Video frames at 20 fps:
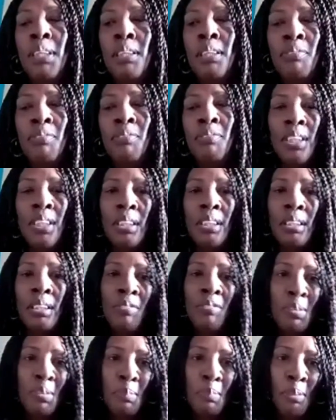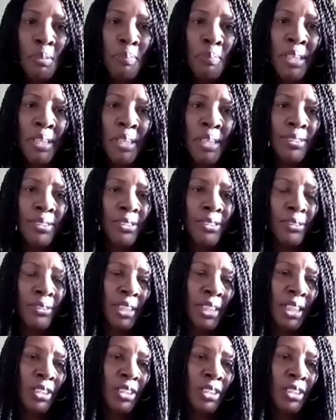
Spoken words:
you feel uncomfortable about certain